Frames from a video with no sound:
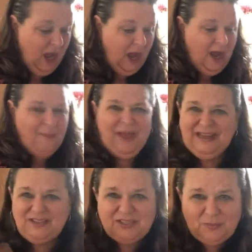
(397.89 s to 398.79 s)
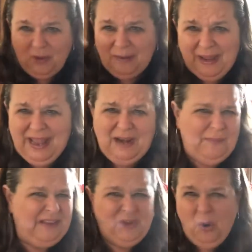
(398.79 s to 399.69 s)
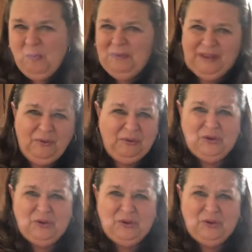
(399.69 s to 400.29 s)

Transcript: I just went in my head, I'm like, no milk,